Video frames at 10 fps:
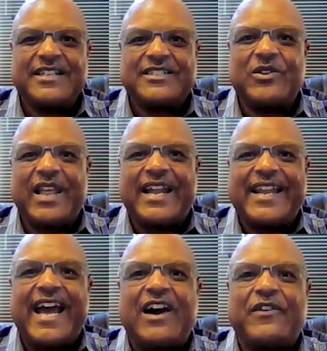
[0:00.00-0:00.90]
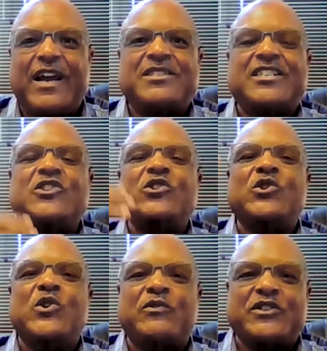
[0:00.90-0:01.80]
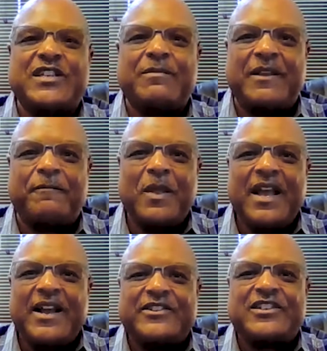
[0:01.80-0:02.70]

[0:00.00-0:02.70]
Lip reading: so that now if I'm sued for something, if